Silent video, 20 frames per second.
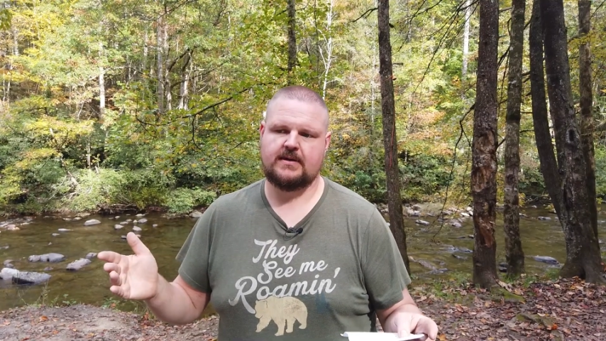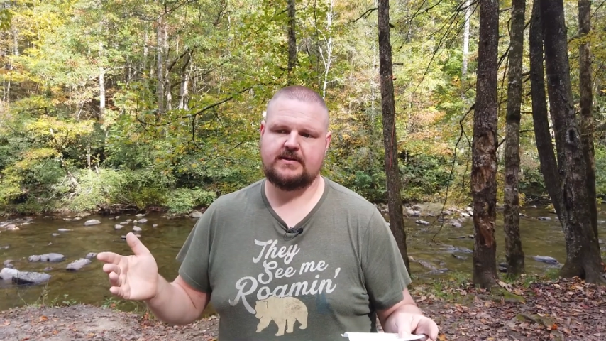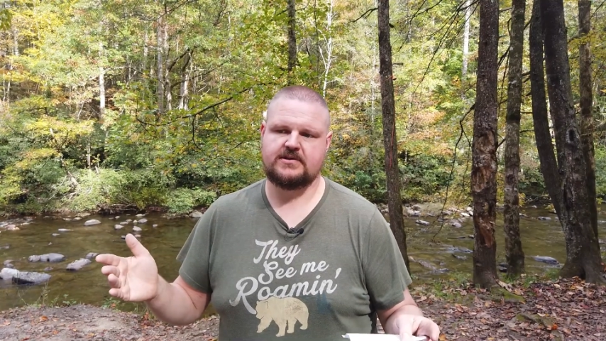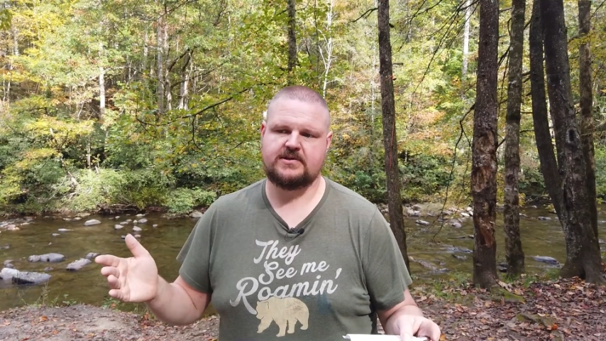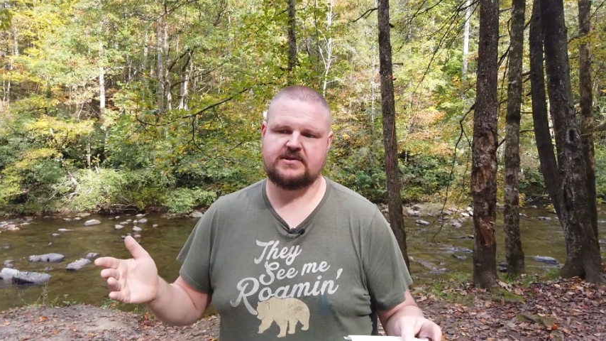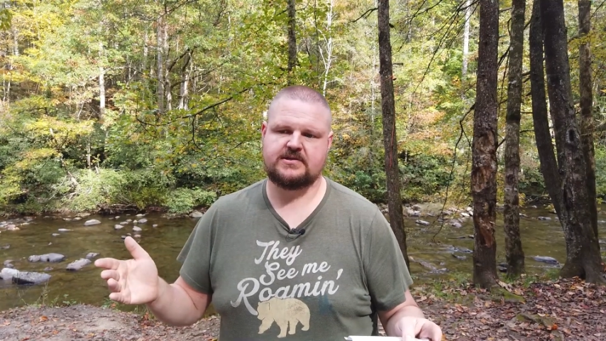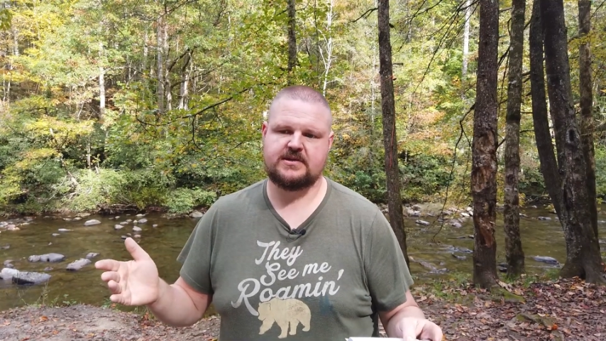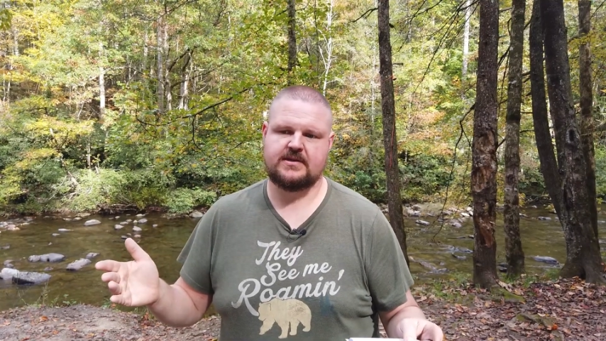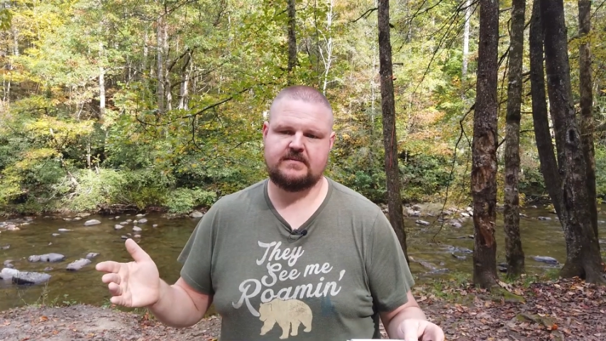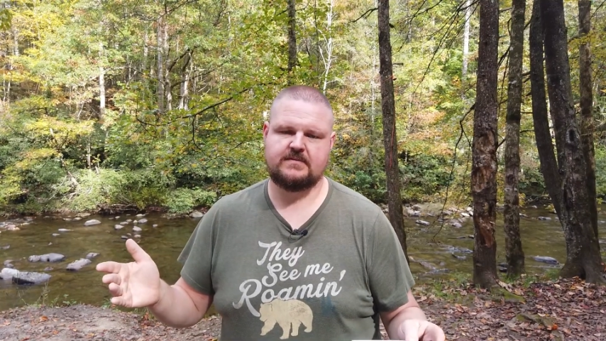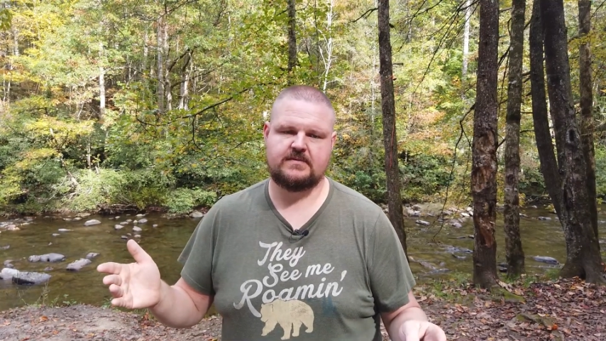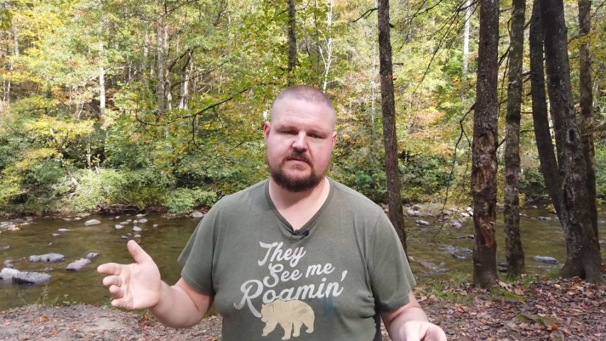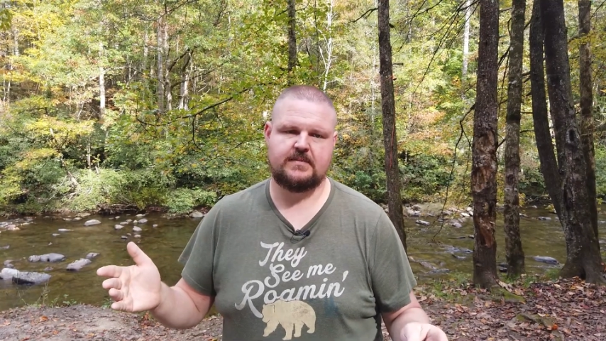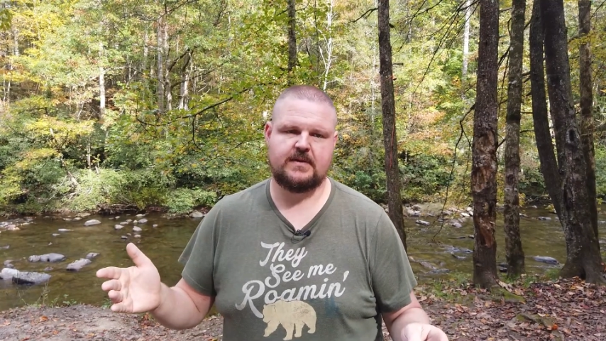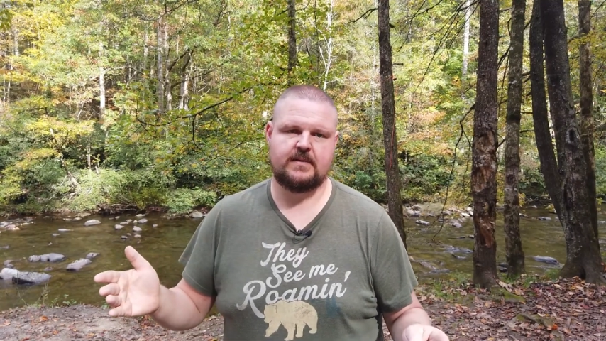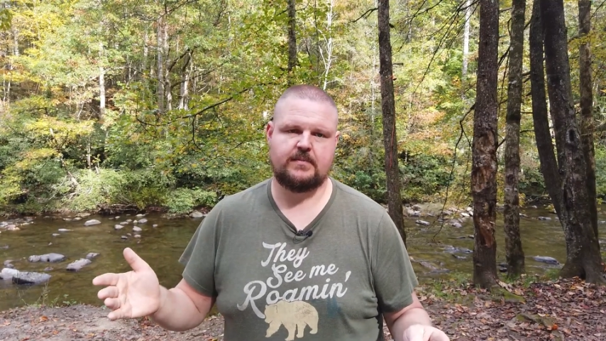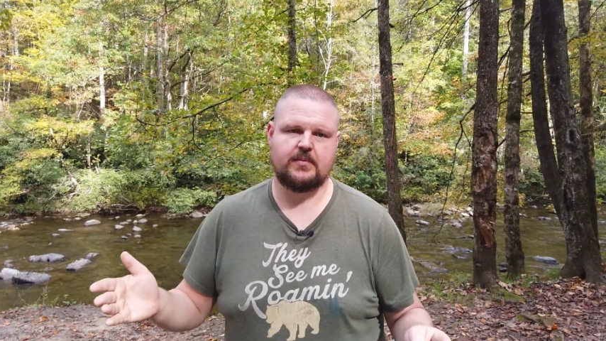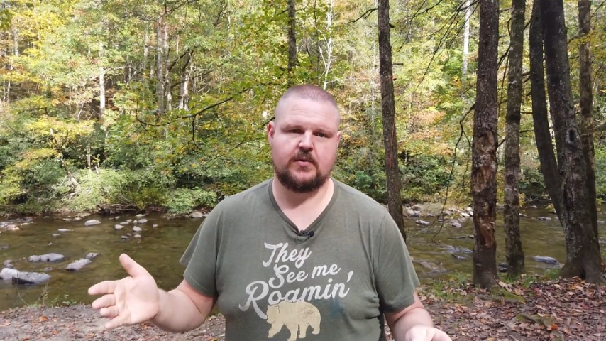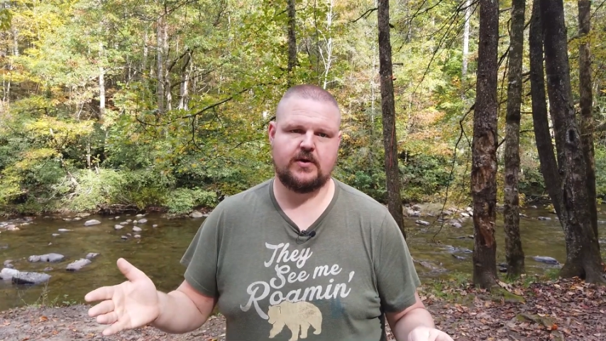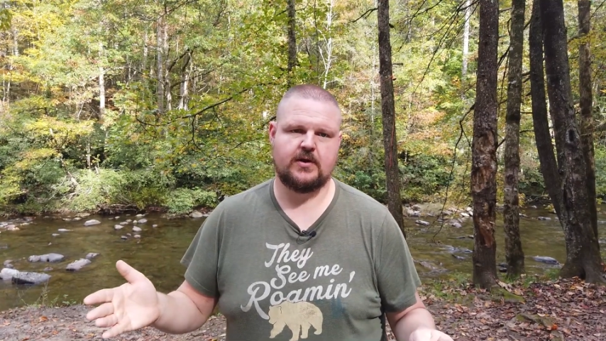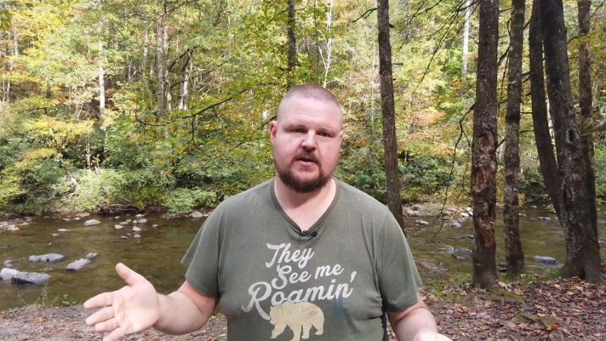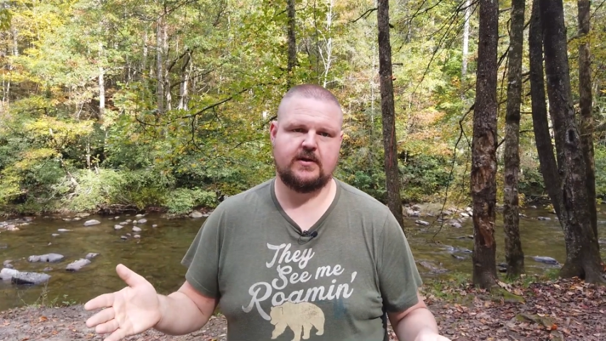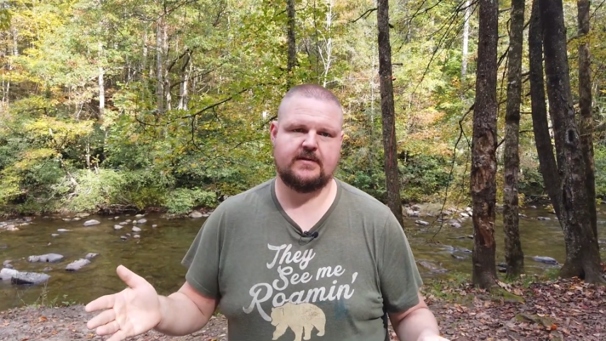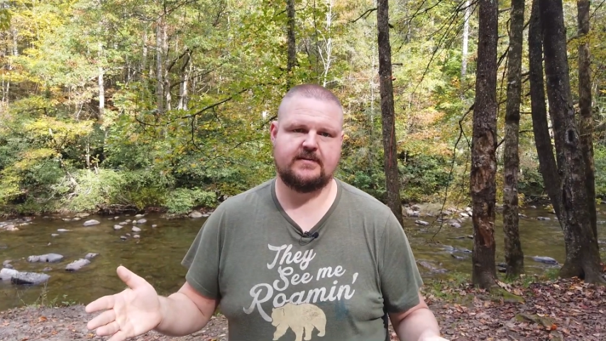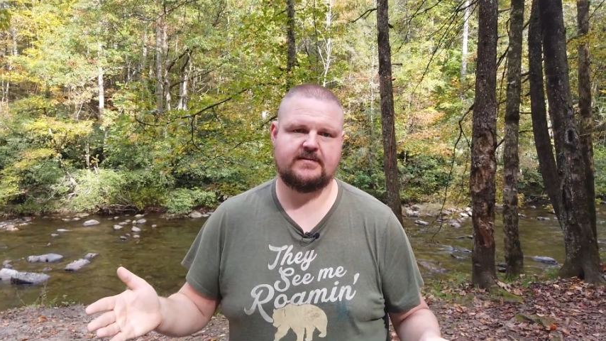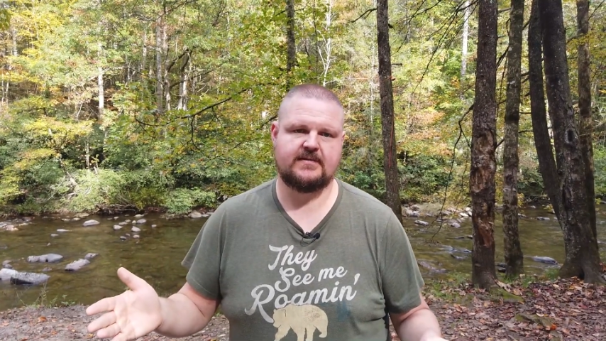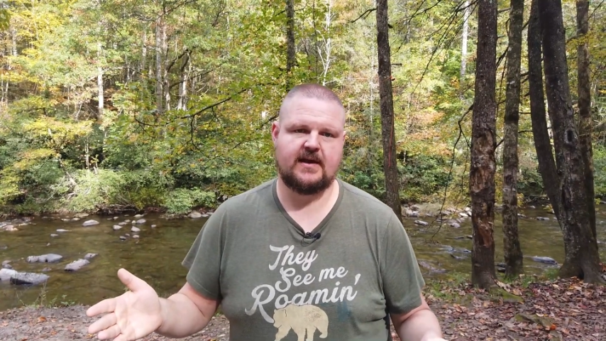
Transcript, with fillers: it just seems to be a pretty good